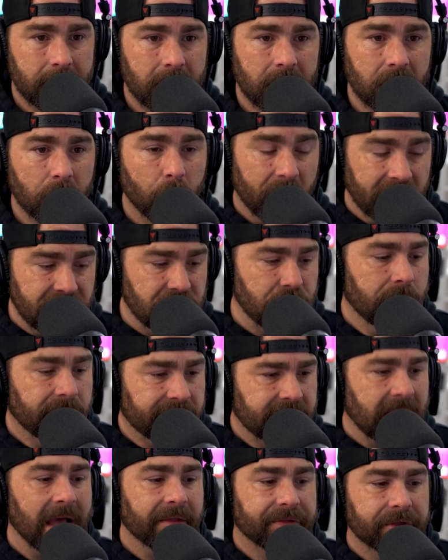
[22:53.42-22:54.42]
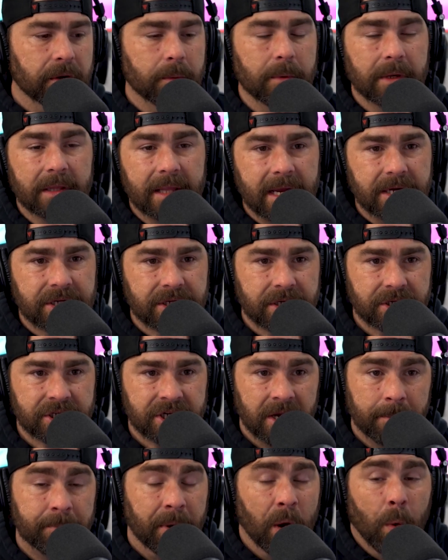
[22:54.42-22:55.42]
when you've got the
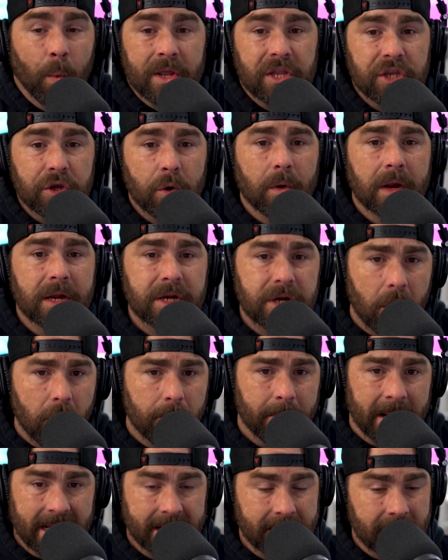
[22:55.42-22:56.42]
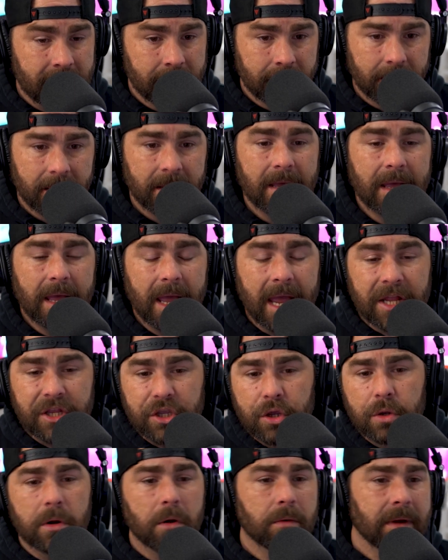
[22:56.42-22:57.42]
relationship. But when you're a nobody and
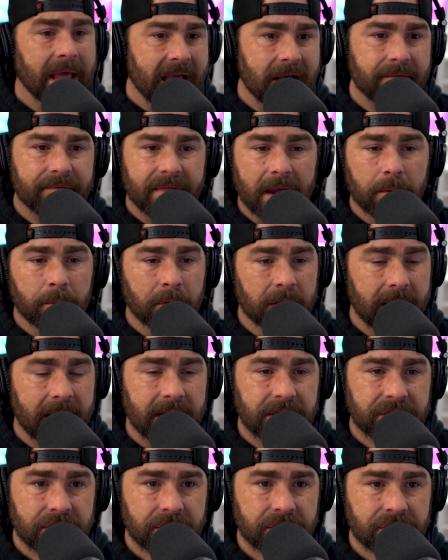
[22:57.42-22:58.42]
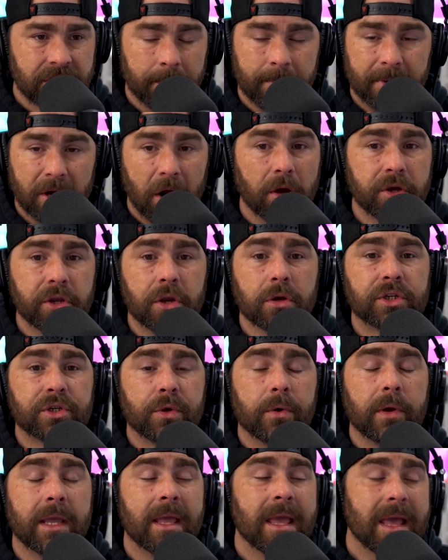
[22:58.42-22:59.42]
you don't have that relationship and all you're
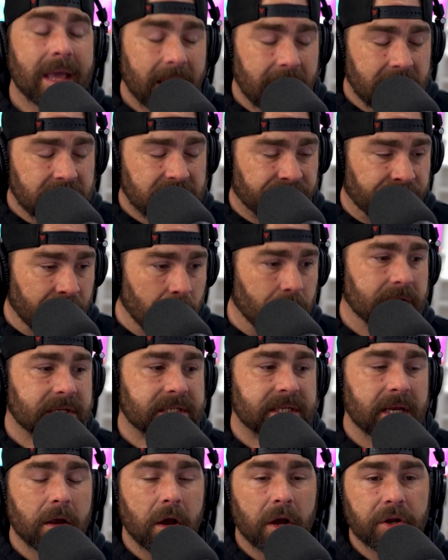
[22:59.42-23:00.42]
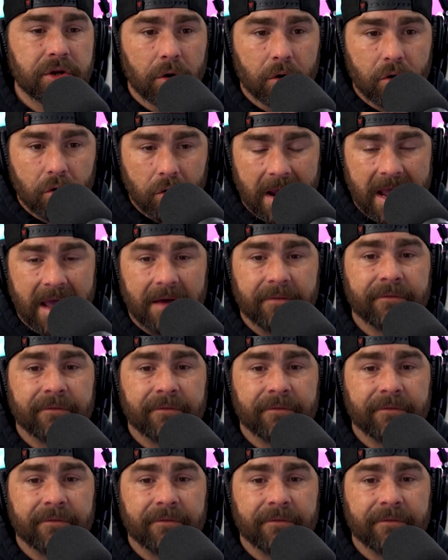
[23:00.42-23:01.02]
doing is focusing on your craft,